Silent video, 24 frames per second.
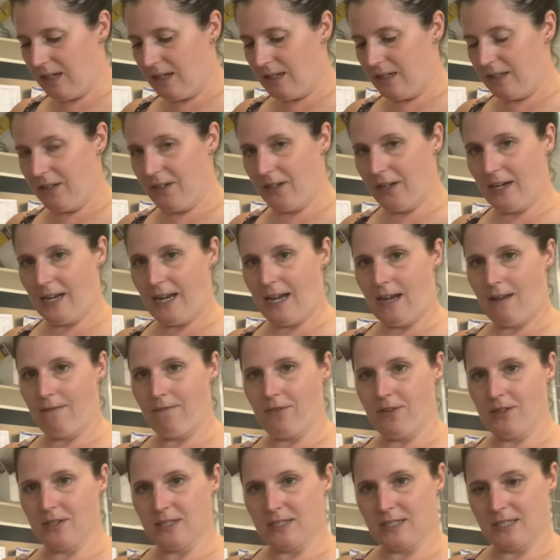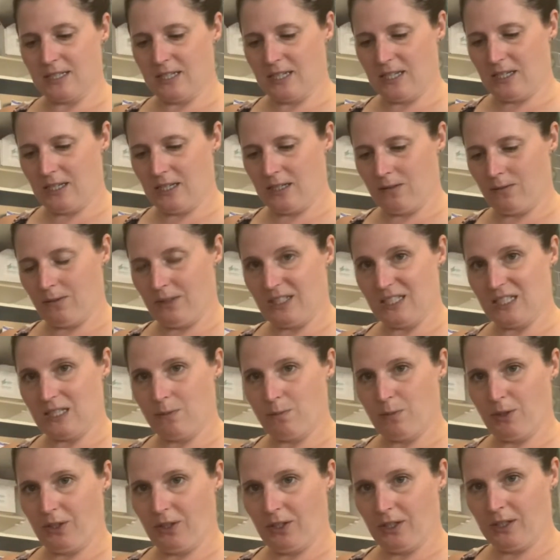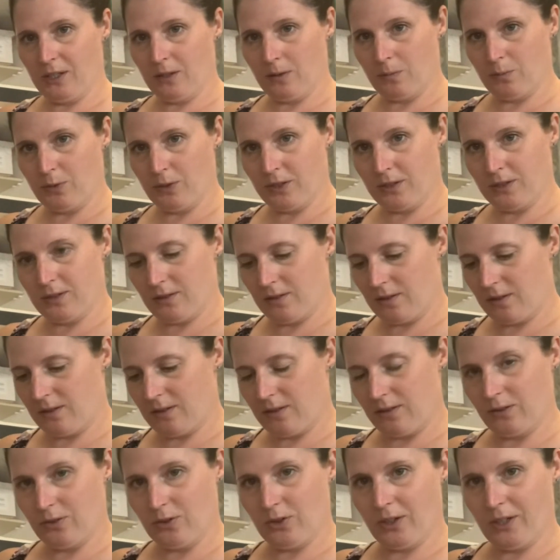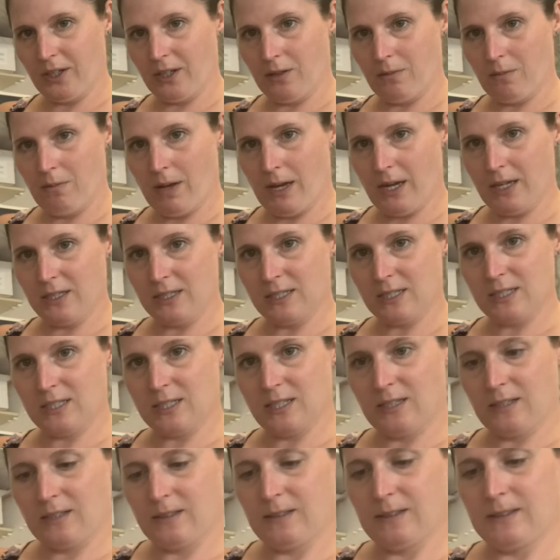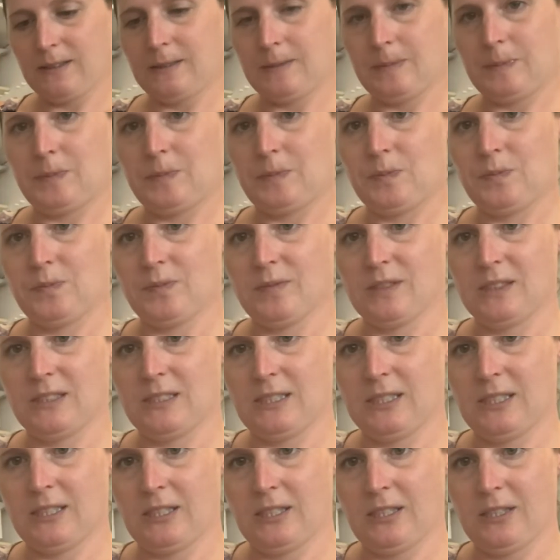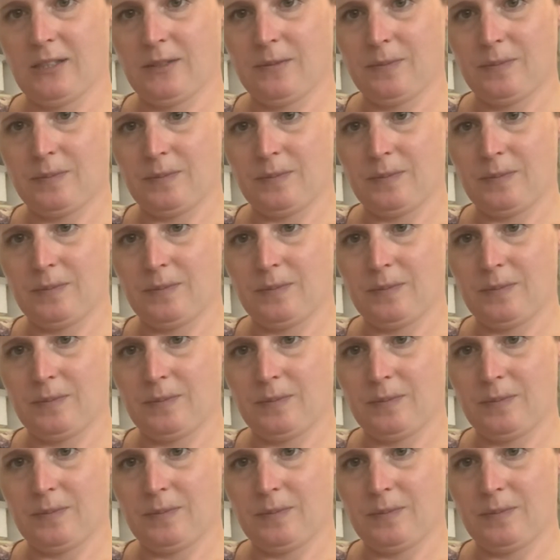You're gonna have this, I don't want to spill it, but looking mess here.